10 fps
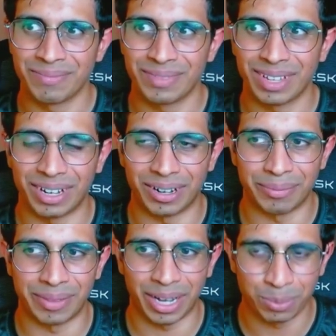
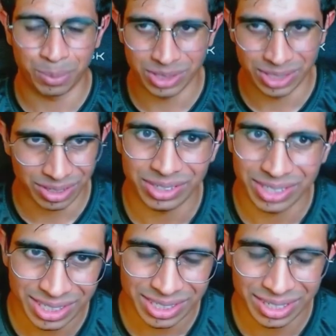um, the outputs are
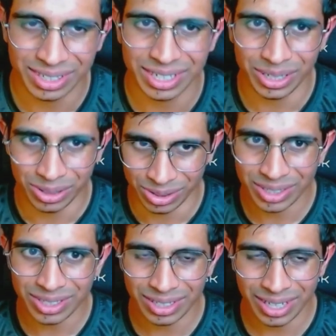consistently
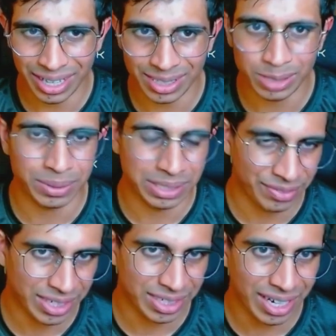good at the
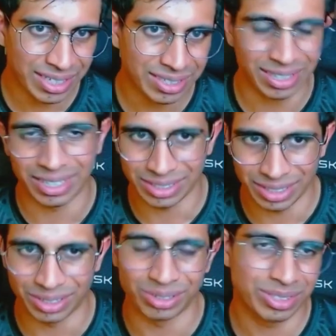specific task and it
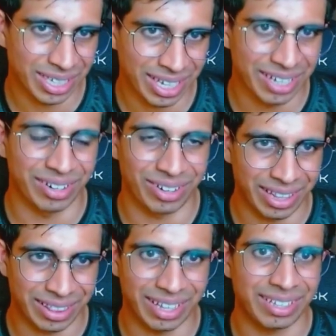doesn't hallucinate and all
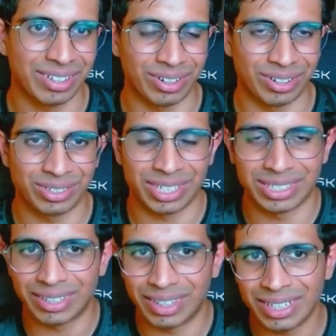that thing, all those
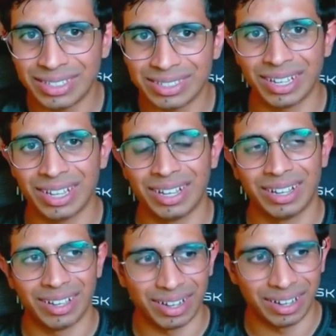kinds of things.
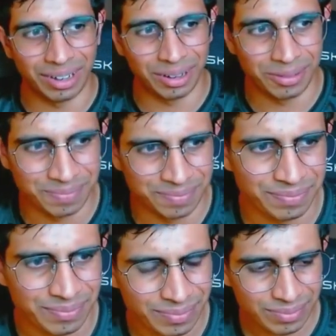
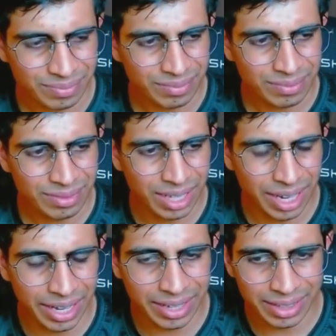Um,
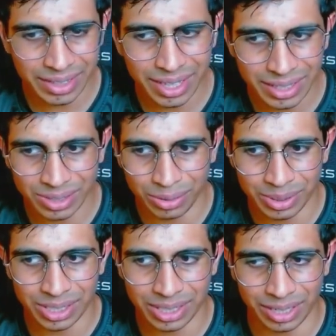and I think that's
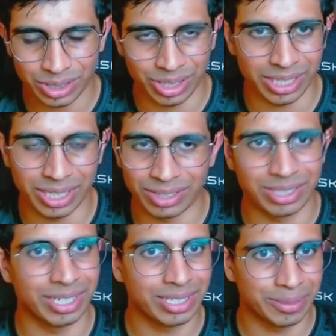always kind of tricky because
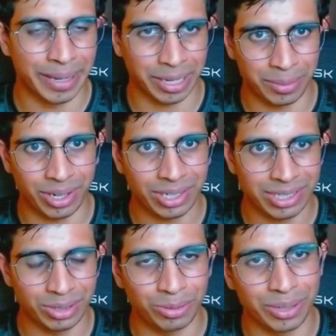it is a black box
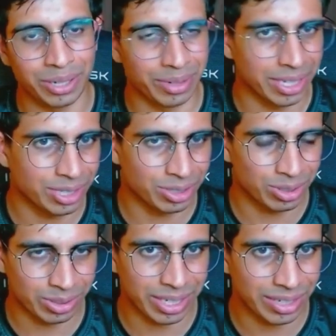that nobody really
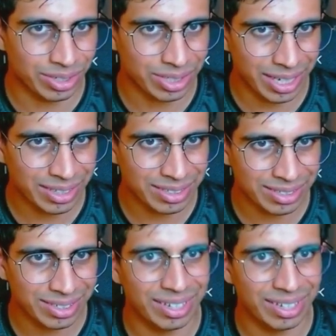truly understands.